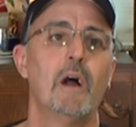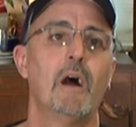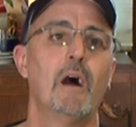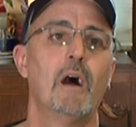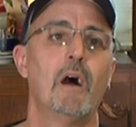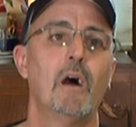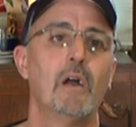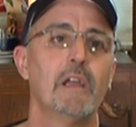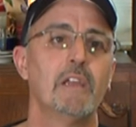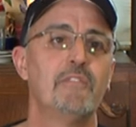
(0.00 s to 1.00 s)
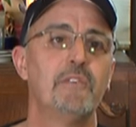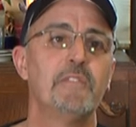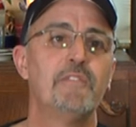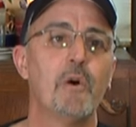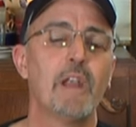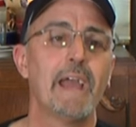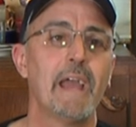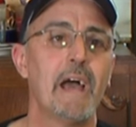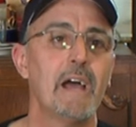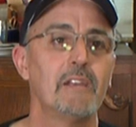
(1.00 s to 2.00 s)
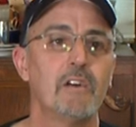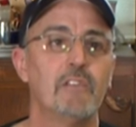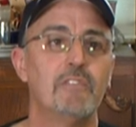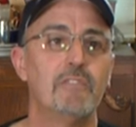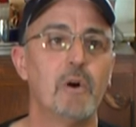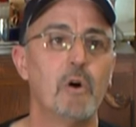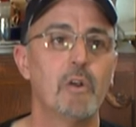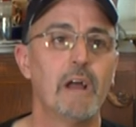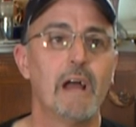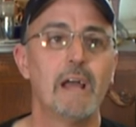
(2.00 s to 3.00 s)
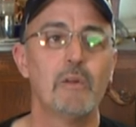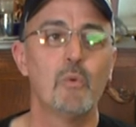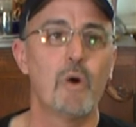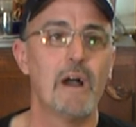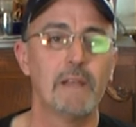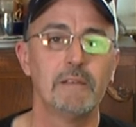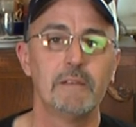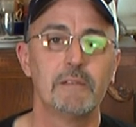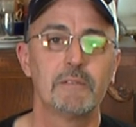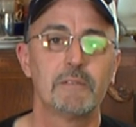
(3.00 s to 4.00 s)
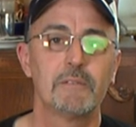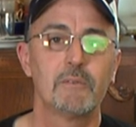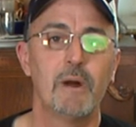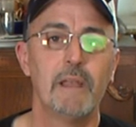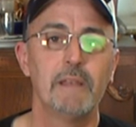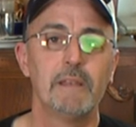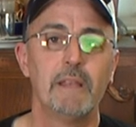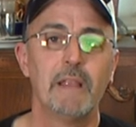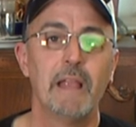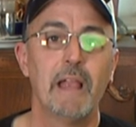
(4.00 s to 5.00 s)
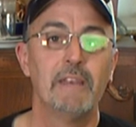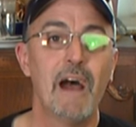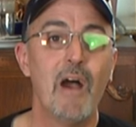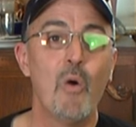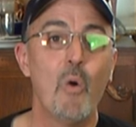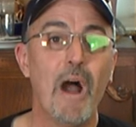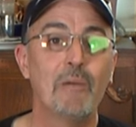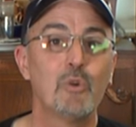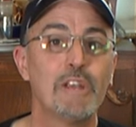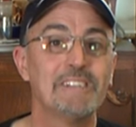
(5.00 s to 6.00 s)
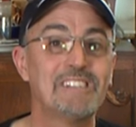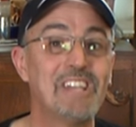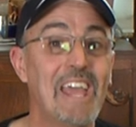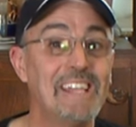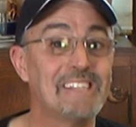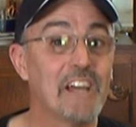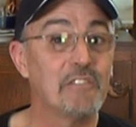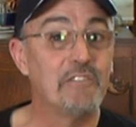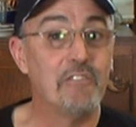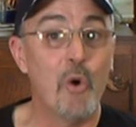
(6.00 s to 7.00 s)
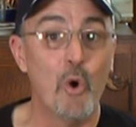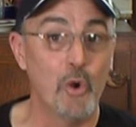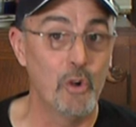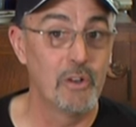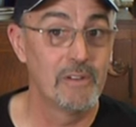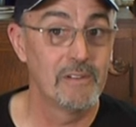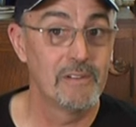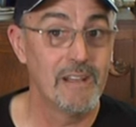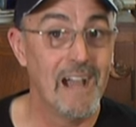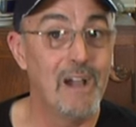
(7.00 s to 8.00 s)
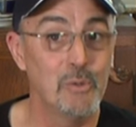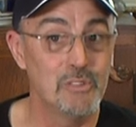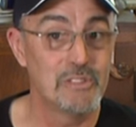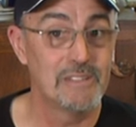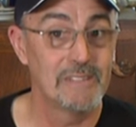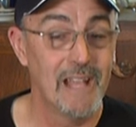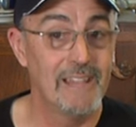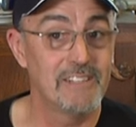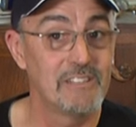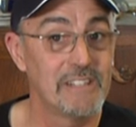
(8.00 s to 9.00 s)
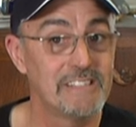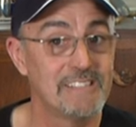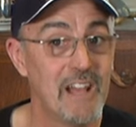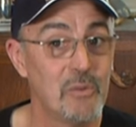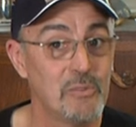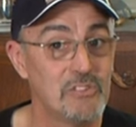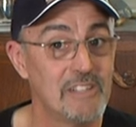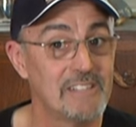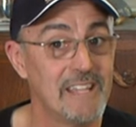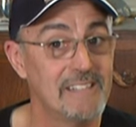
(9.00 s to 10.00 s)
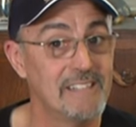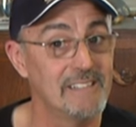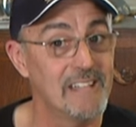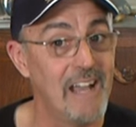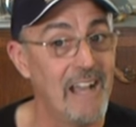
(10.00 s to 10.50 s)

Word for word: Uh, if before I had four and one, right? Now I'm going to take that four out and it's going to sound just like this.